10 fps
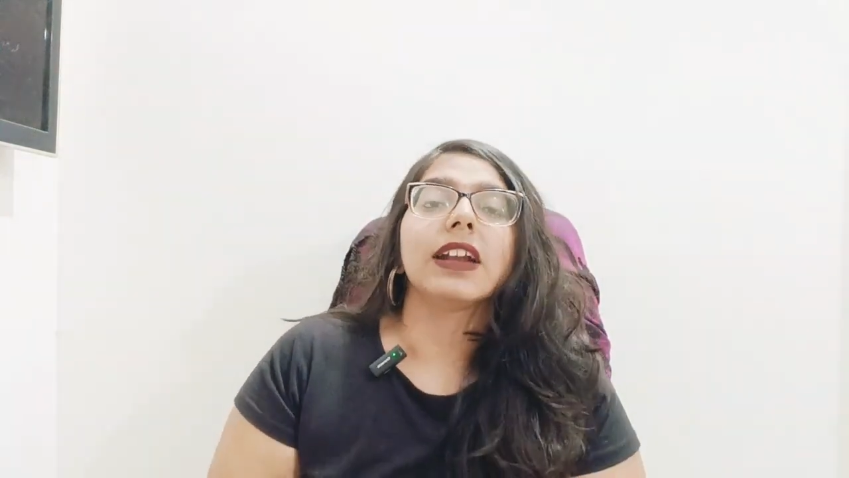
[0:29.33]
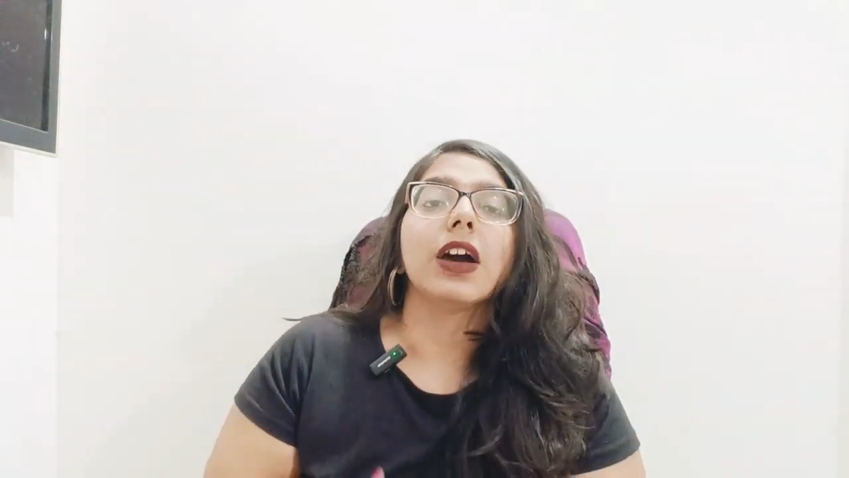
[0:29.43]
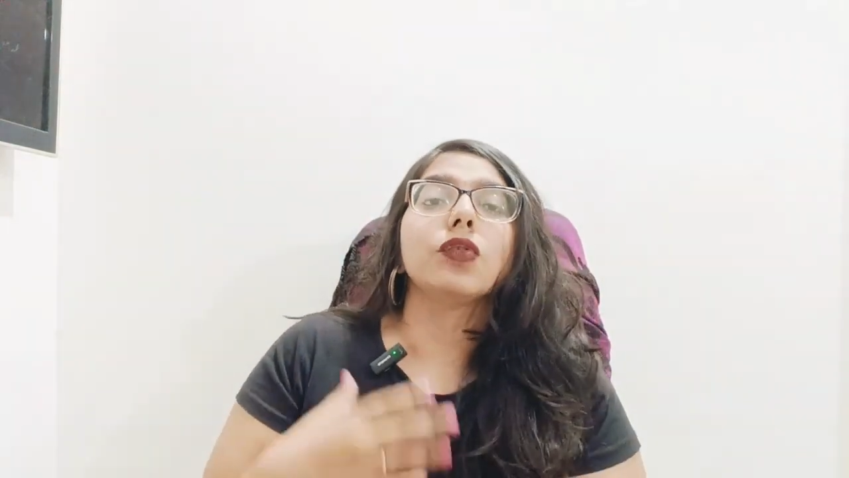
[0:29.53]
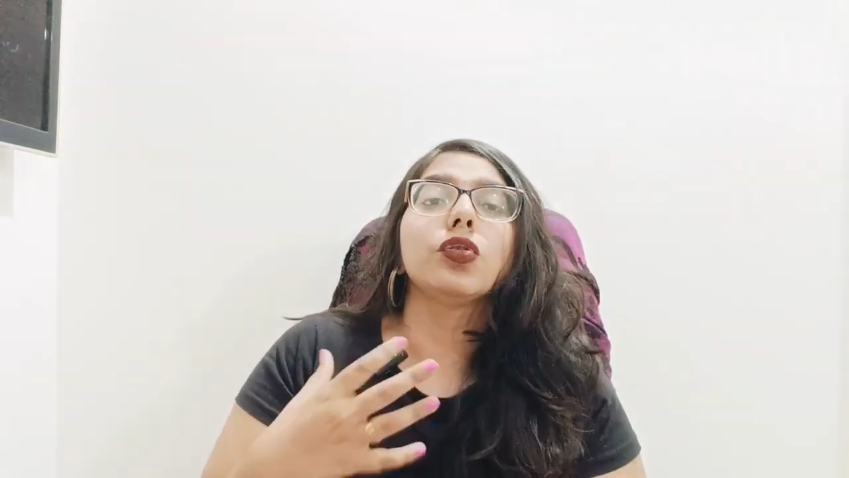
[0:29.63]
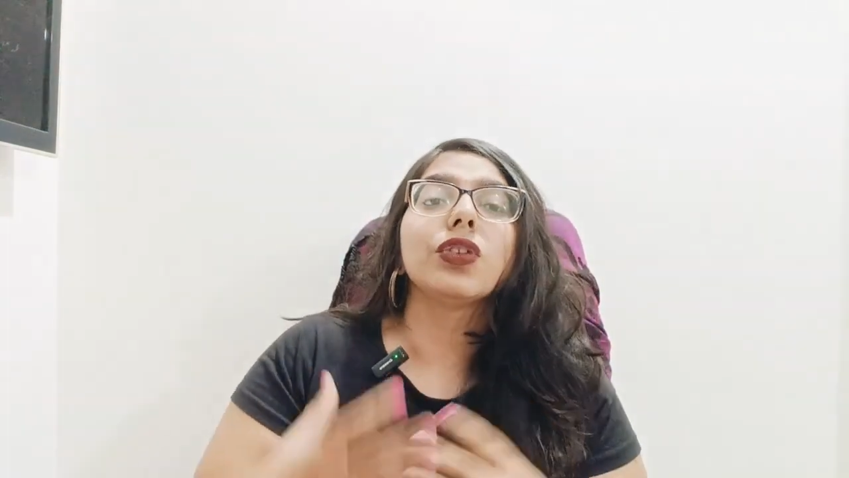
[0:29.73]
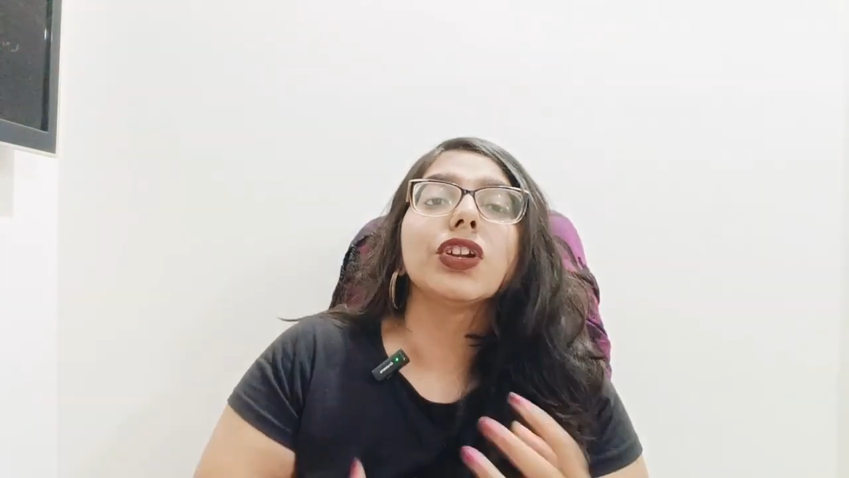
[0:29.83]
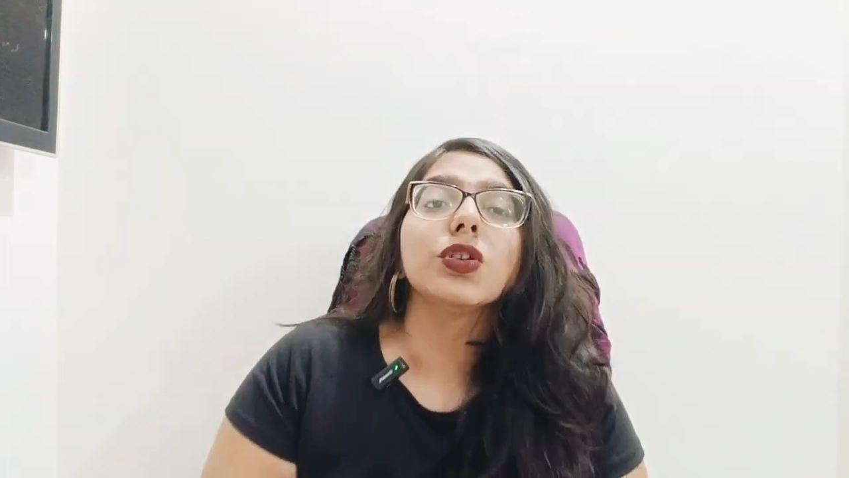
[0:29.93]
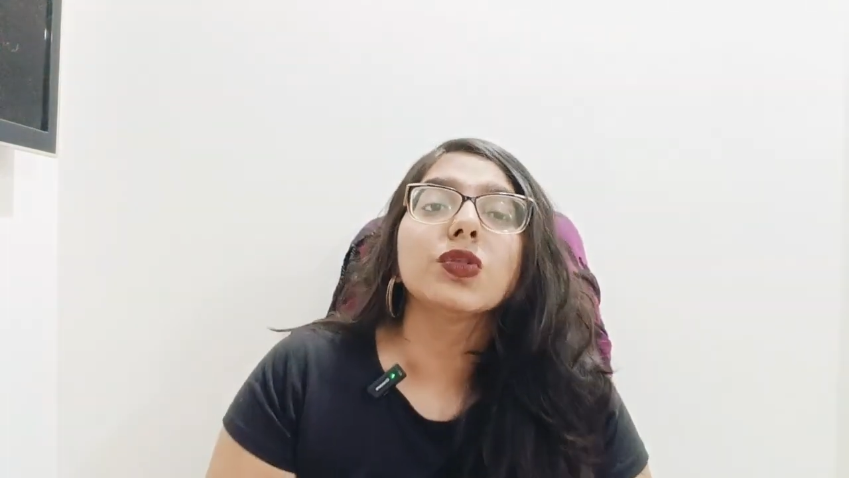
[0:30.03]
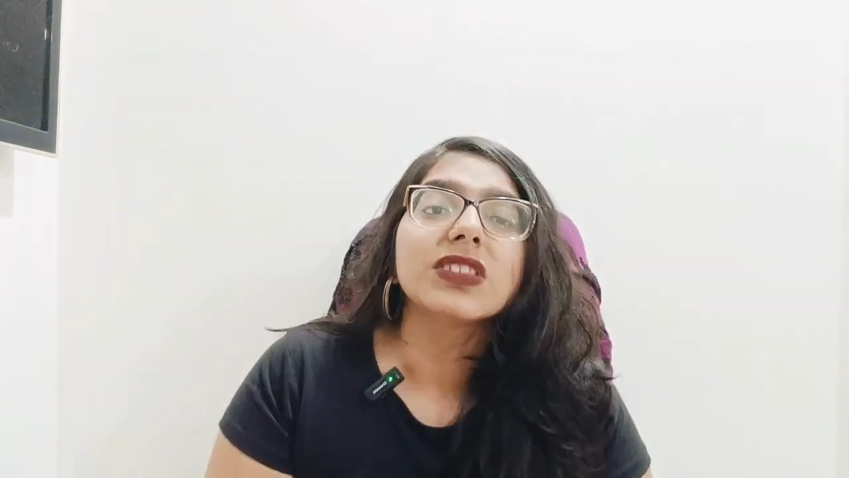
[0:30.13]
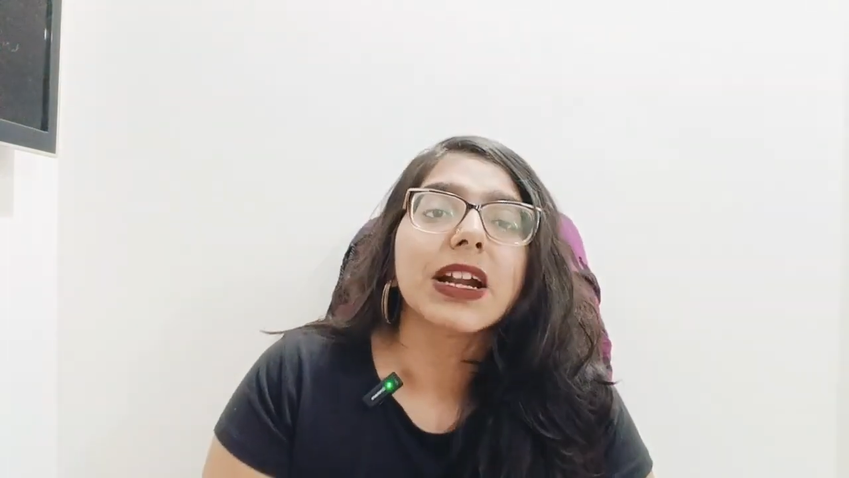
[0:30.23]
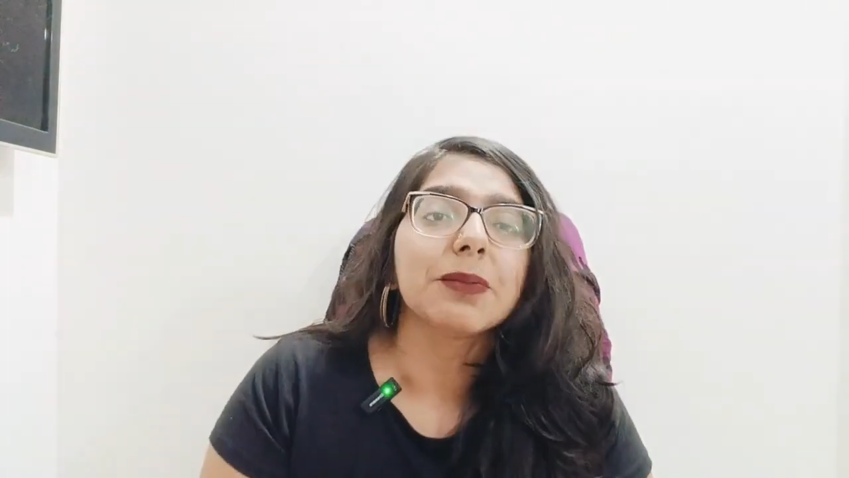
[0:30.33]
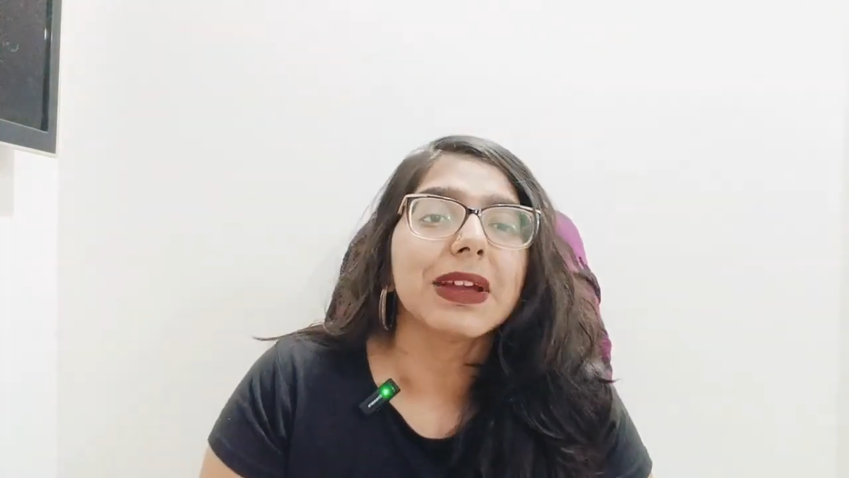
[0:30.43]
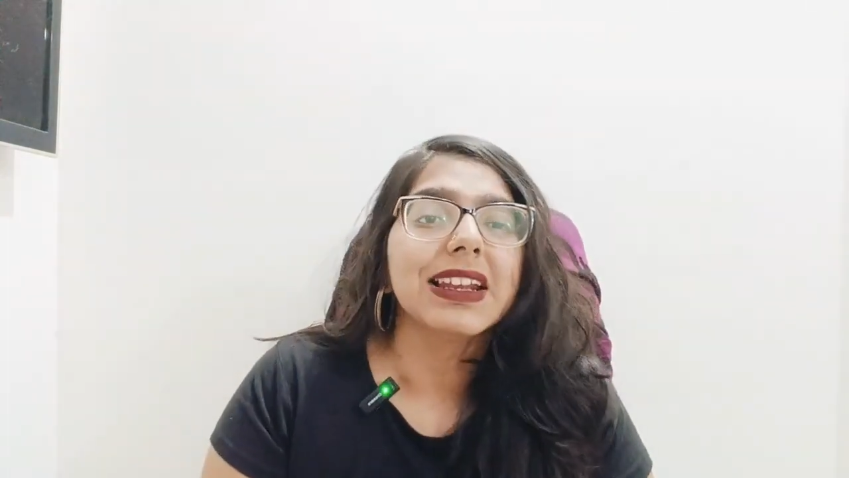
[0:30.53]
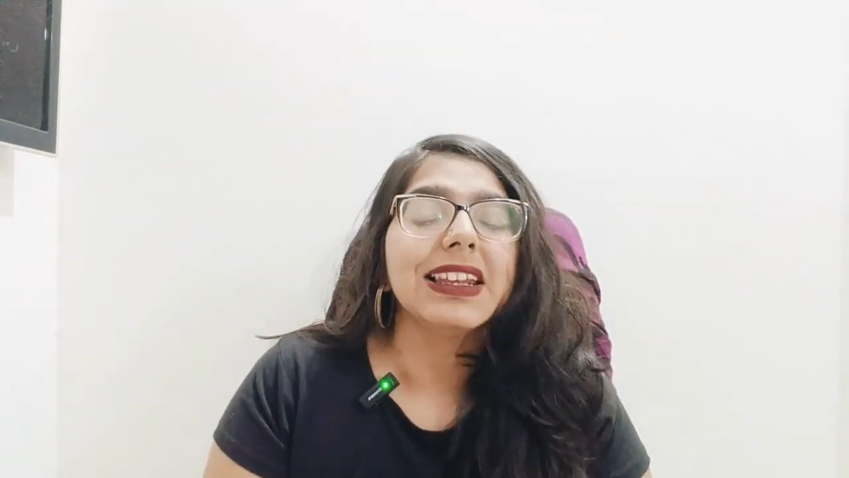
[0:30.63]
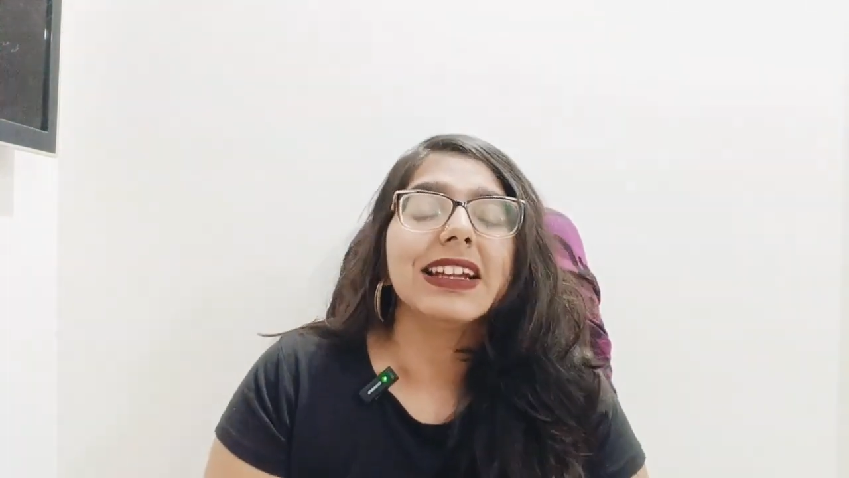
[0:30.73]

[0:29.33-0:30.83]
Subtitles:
how to reduce that pain,